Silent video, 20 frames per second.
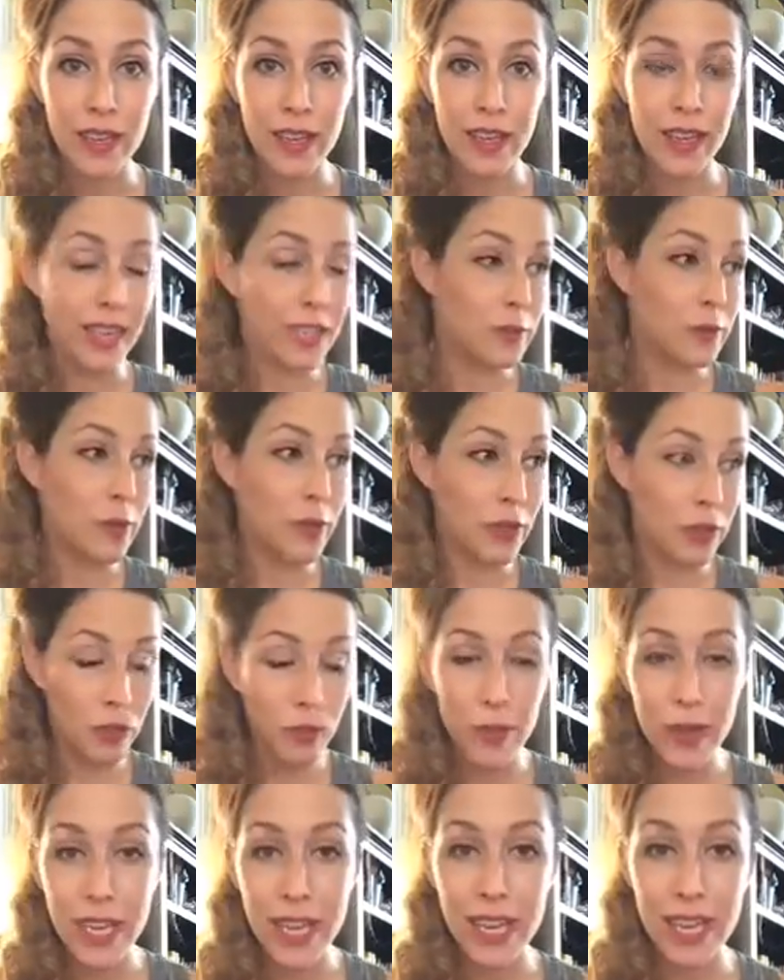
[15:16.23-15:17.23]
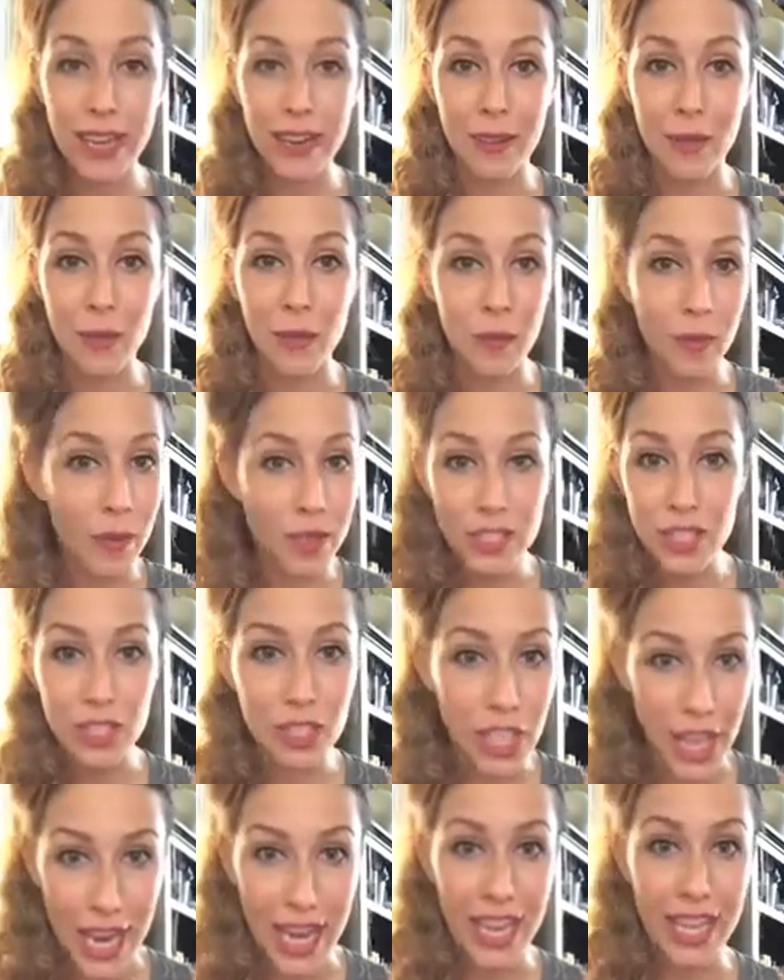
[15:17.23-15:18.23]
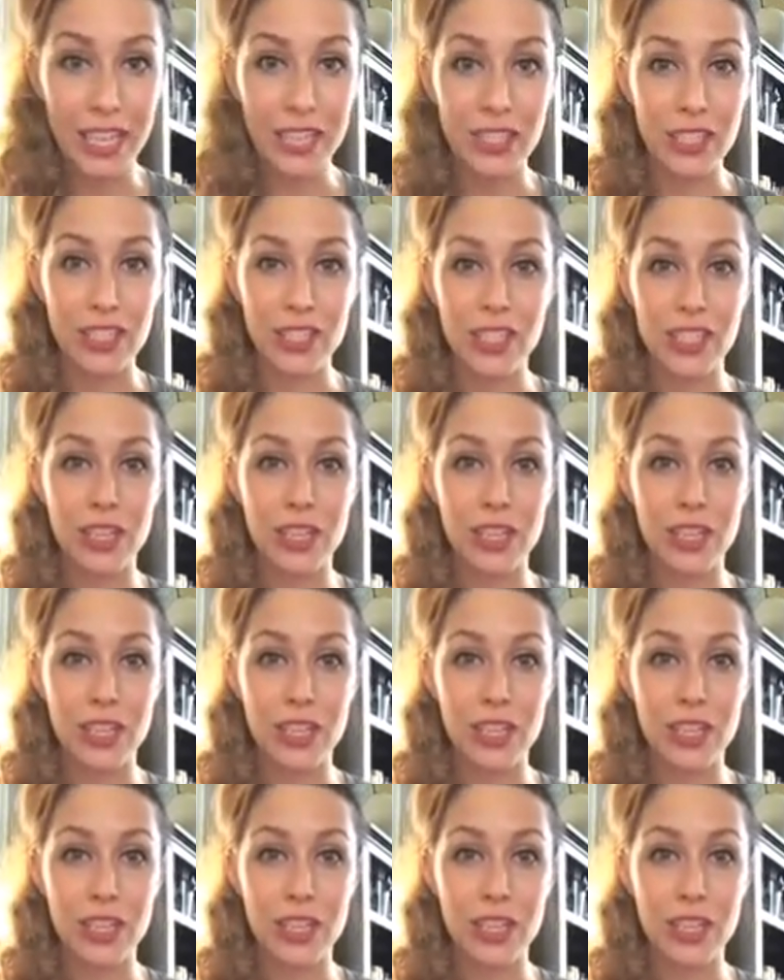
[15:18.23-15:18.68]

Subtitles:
It's week 3, what's changed?